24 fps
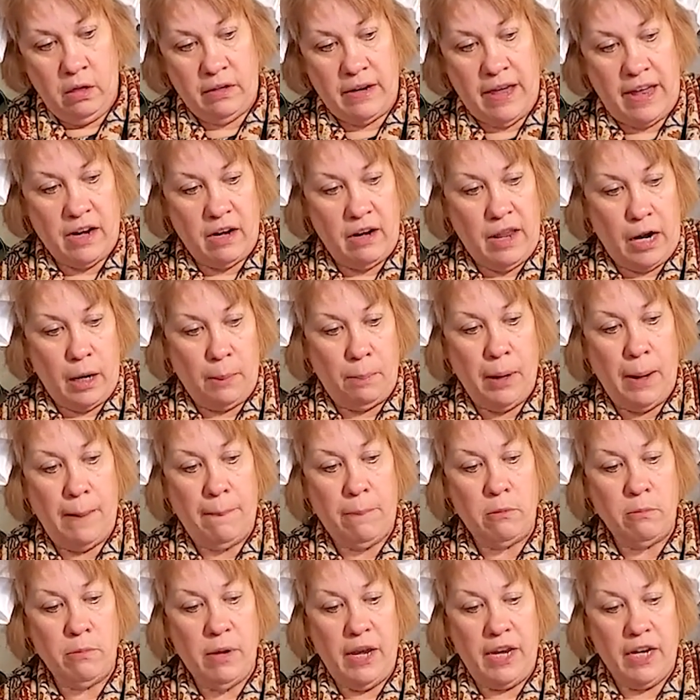Not a lot of
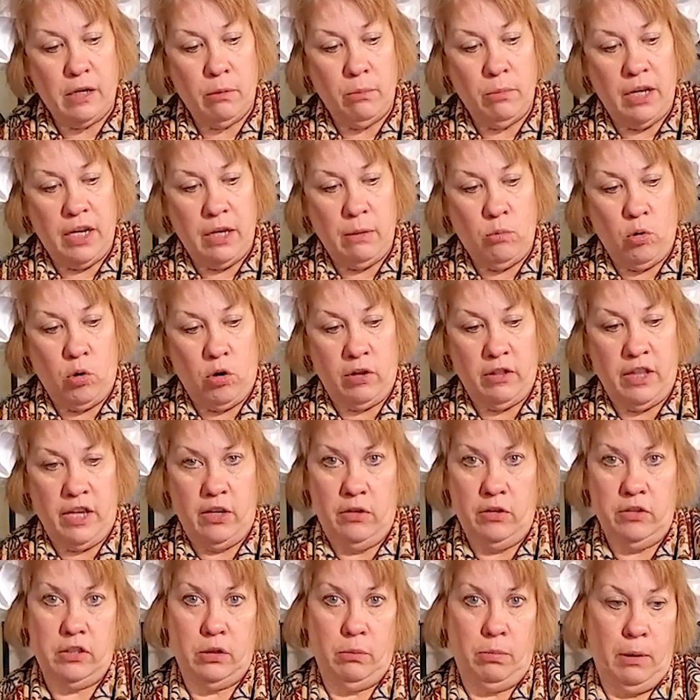people make them anymore. They
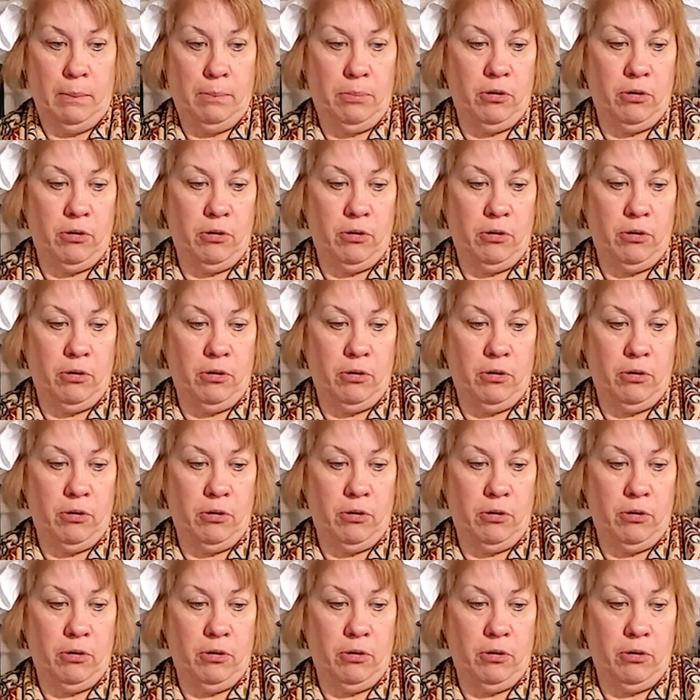used to be